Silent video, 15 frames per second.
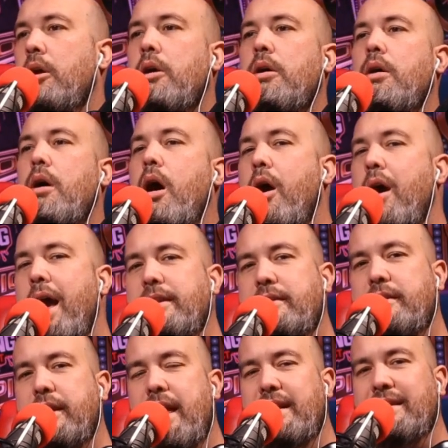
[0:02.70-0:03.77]
All right,
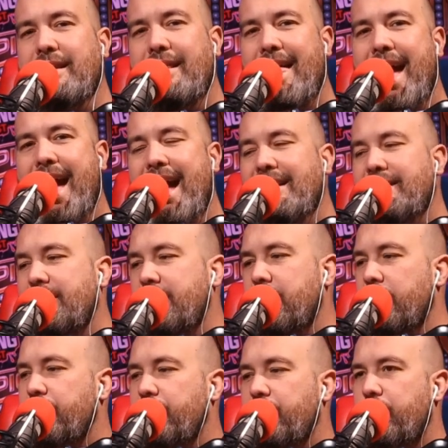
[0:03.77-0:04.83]
today's last
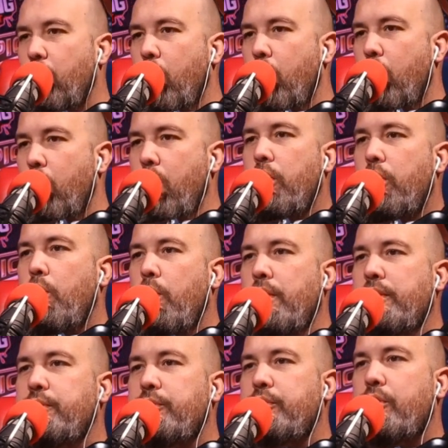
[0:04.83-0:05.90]
story we're going
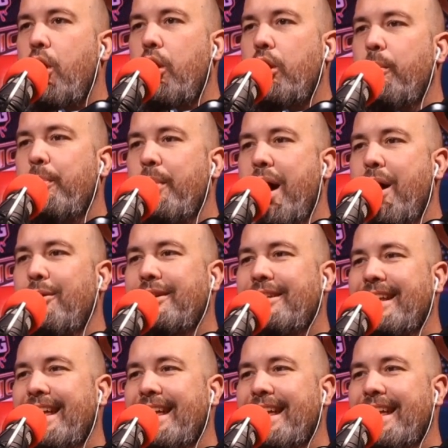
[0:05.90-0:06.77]
to talk about